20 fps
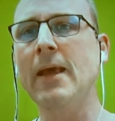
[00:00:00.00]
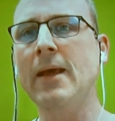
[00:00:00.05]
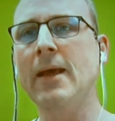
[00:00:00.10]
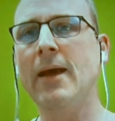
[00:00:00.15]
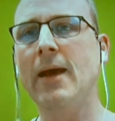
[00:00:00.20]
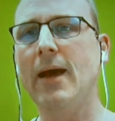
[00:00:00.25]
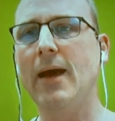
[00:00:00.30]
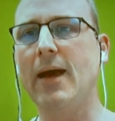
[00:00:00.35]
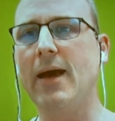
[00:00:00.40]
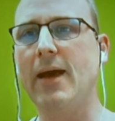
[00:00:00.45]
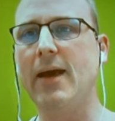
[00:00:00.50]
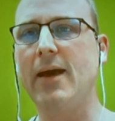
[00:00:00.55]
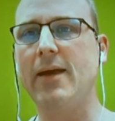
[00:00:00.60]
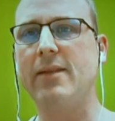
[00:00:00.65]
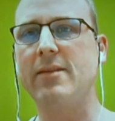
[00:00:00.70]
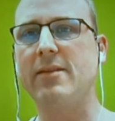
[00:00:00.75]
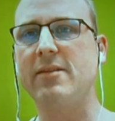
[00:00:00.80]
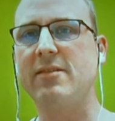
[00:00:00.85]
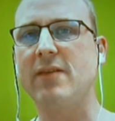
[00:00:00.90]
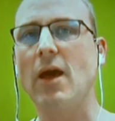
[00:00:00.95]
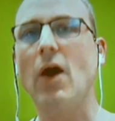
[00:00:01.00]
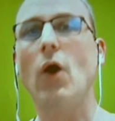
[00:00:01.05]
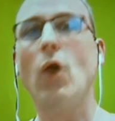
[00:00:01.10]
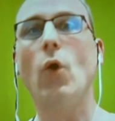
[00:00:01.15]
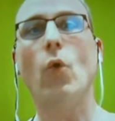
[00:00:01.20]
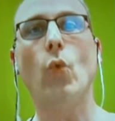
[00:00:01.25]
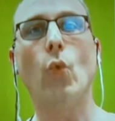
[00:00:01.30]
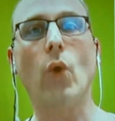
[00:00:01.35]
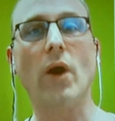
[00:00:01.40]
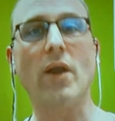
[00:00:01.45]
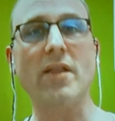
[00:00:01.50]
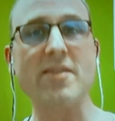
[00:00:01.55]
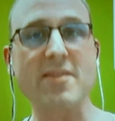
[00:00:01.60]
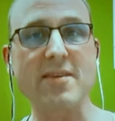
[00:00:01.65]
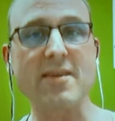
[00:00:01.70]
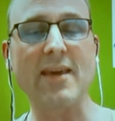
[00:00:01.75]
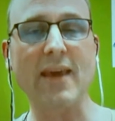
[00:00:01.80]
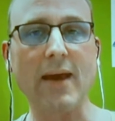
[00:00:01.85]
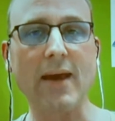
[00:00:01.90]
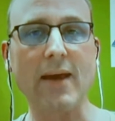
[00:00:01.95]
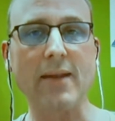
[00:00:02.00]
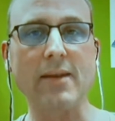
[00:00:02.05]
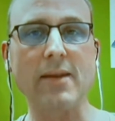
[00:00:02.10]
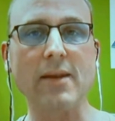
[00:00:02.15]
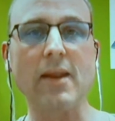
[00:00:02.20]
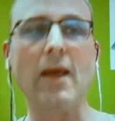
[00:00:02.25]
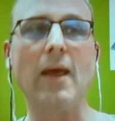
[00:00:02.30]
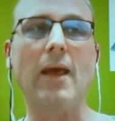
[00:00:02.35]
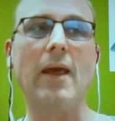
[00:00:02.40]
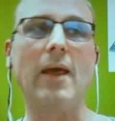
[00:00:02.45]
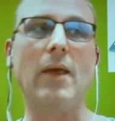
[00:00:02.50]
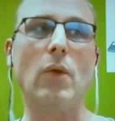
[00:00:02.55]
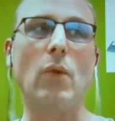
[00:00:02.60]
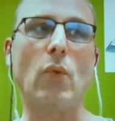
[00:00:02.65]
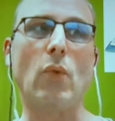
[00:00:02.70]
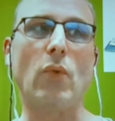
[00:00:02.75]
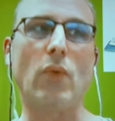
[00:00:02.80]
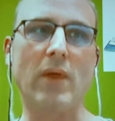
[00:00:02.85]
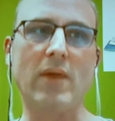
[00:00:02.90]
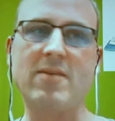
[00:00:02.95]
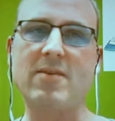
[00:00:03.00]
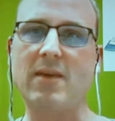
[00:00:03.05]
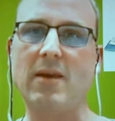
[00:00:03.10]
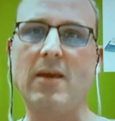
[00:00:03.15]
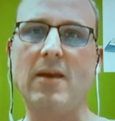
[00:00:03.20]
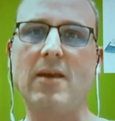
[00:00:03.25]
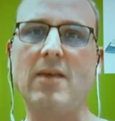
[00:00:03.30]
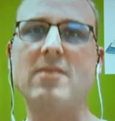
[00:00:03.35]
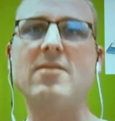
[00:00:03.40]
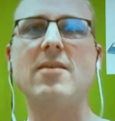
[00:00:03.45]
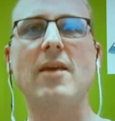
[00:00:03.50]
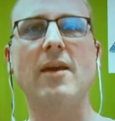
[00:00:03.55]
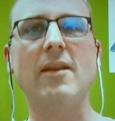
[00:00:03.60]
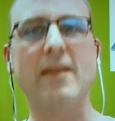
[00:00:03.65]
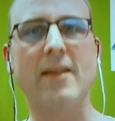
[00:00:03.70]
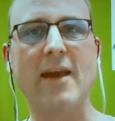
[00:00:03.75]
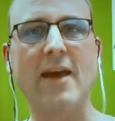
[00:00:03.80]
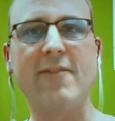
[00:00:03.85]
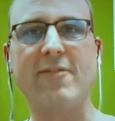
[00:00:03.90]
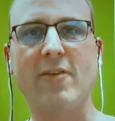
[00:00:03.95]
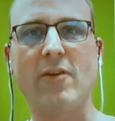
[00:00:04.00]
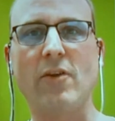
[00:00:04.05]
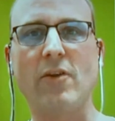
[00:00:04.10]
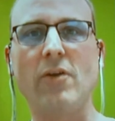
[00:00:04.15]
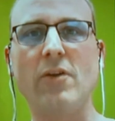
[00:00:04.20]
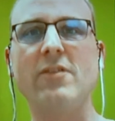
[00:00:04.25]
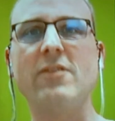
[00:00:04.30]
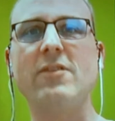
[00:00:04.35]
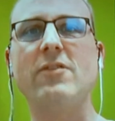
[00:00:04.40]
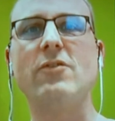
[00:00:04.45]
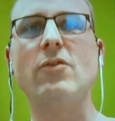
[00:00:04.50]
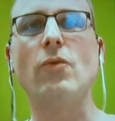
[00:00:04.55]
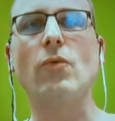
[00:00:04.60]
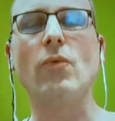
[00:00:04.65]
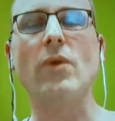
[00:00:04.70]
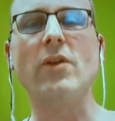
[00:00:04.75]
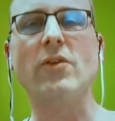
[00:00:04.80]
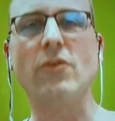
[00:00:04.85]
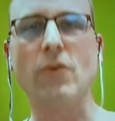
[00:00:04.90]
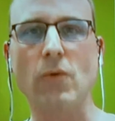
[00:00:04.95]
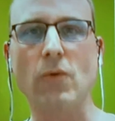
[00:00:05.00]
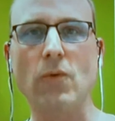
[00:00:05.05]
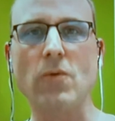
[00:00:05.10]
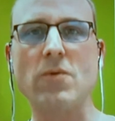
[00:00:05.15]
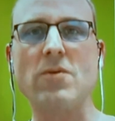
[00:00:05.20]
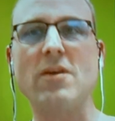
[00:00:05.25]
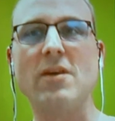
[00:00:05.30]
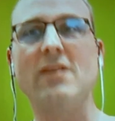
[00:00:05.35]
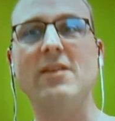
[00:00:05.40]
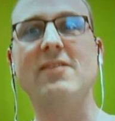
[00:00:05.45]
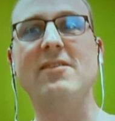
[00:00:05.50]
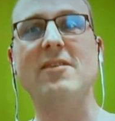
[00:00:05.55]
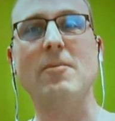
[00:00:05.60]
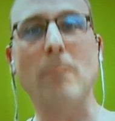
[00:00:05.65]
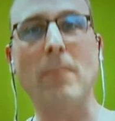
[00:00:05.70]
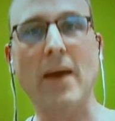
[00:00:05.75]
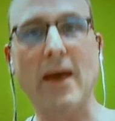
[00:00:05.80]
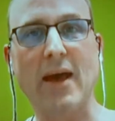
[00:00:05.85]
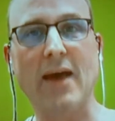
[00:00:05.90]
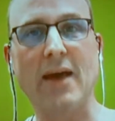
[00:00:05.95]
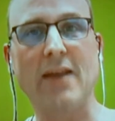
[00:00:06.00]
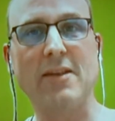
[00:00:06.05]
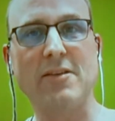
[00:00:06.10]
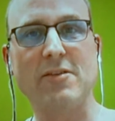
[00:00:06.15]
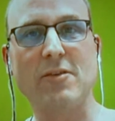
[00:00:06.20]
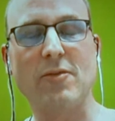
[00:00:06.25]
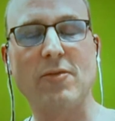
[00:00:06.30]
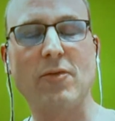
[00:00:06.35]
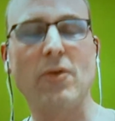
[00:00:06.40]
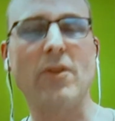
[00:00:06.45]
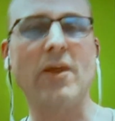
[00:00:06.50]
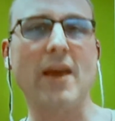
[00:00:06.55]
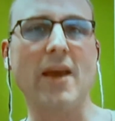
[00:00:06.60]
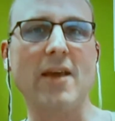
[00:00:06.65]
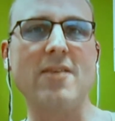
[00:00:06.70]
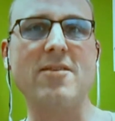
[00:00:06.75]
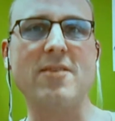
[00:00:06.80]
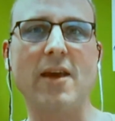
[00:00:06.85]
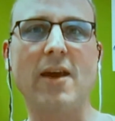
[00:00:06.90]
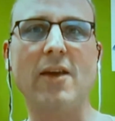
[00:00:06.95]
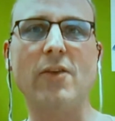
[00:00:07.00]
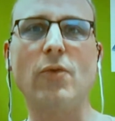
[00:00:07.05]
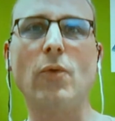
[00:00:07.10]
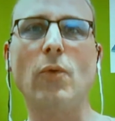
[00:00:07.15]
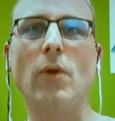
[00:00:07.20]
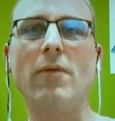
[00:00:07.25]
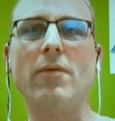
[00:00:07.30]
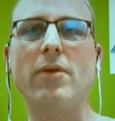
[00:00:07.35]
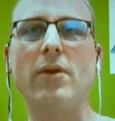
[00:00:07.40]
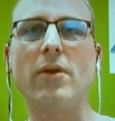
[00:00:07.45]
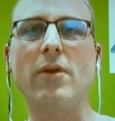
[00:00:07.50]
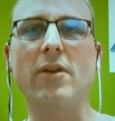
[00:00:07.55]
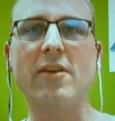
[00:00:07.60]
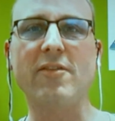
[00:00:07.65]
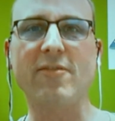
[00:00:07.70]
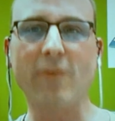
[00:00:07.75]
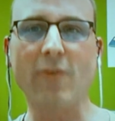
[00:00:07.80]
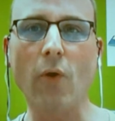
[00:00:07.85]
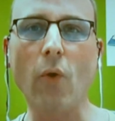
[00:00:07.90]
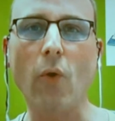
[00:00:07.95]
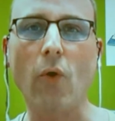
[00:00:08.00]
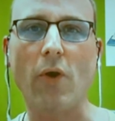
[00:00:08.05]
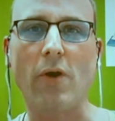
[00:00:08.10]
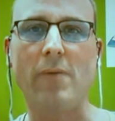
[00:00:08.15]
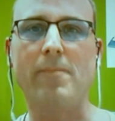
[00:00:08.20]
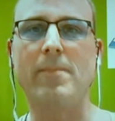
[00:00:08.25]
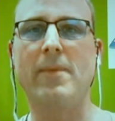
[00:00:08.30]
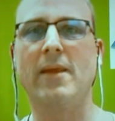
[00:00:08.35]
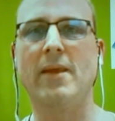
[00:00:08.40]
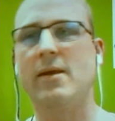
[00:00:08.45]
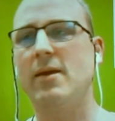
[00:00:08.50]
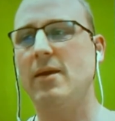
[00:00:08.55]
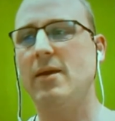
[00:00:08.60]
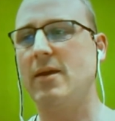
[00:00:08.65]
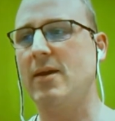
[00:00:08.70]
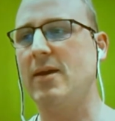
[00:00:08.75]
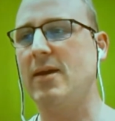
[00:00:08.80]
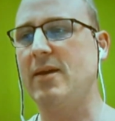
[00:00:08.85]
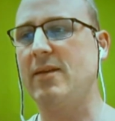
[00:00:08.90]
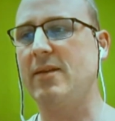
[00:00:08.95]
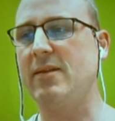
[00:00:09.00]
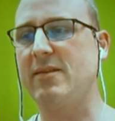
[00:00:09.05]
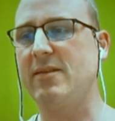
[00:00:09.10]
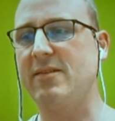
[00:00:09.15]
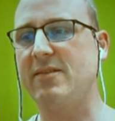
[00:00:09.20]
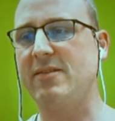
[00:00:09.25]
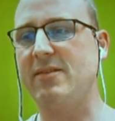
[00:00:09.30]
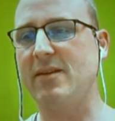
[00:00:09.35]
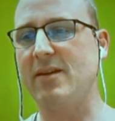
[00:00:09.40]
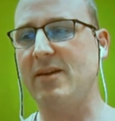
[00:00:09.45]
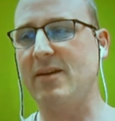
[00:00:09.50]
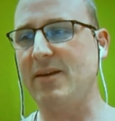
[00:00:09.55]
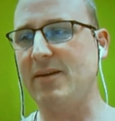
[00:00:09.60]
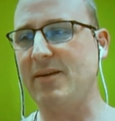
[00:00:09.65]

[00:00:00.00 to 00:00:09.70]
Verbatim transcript: And once again, this is in an effort to reduce demand for the ACA 1234. And uh,